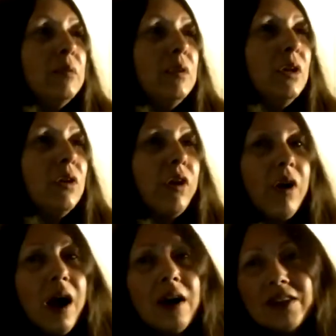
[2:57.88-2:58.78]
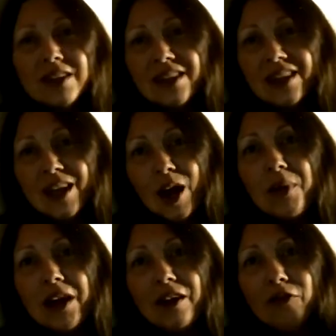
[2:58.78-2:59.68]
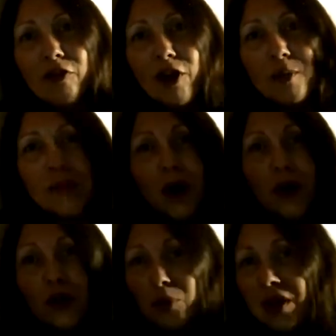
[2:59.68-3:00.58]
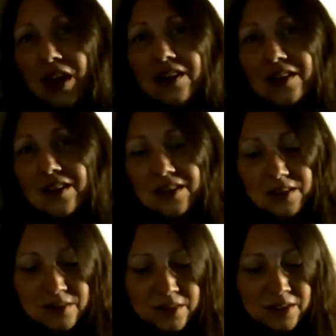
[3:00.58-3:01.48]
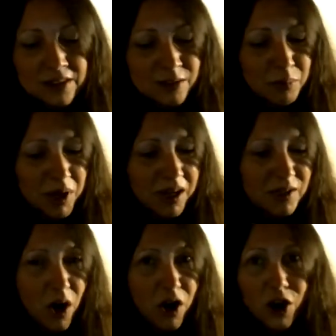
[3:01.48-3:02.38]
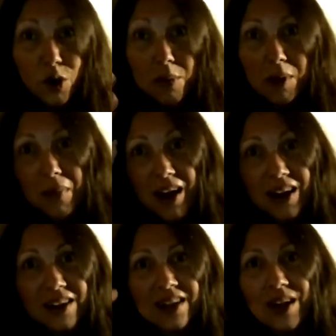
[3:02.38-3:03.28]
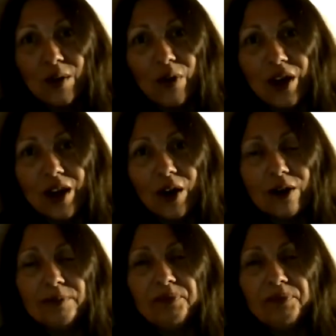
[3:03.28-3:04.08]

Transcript: they're obviously coming from other places because our human minds, I don't think, are